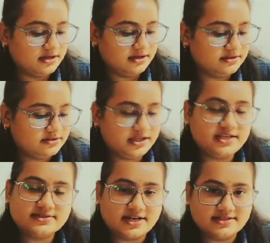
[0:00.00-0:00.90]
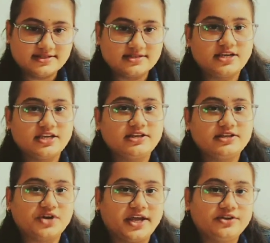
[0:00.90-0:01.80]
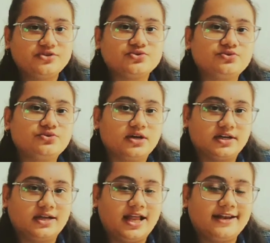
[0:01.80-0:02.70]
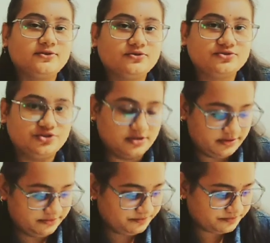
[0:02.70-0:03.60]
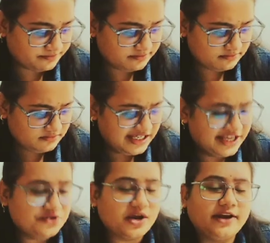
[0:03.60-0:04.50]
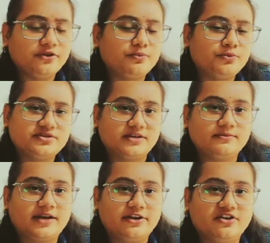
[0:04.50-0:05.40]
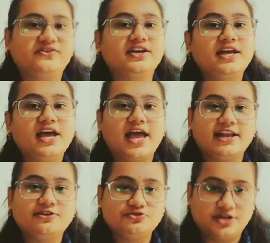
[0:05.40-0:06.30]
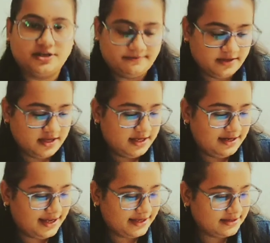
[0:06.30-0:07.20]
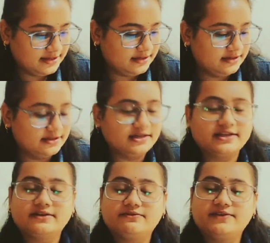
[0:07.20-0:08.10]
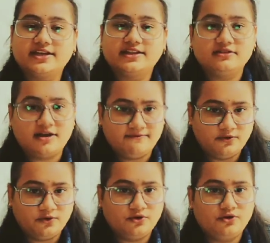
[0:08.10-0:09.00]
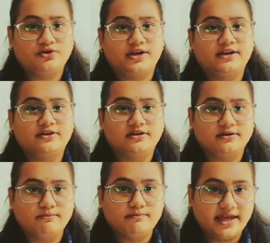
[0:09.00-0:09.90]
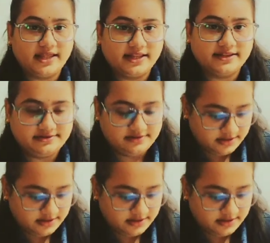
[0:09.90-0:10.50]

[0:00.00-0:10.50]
three stanzas he trying to allude. He trying to put some kind of allusion, like Vietnam War and man.